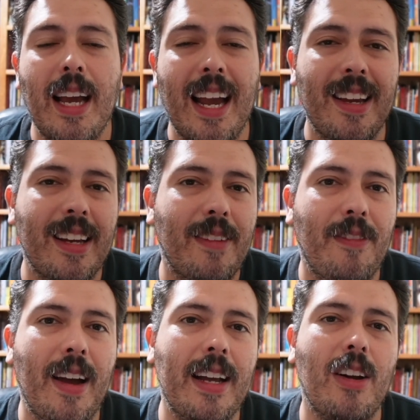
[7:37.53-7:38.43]
and you're going to
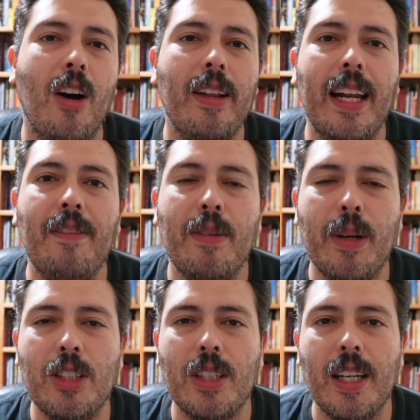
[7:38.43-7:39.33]
find all that
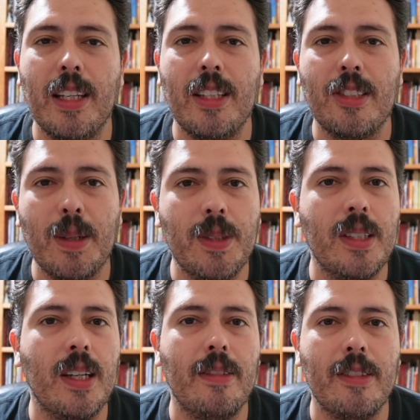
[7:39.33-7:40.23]
information in the
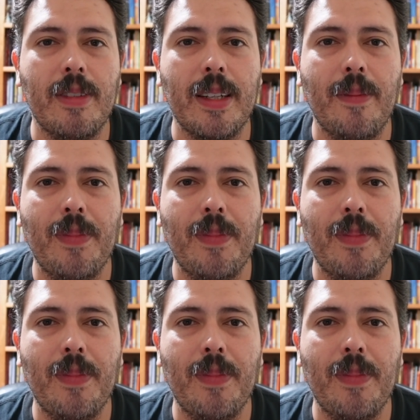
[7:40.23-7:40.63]
description of this video.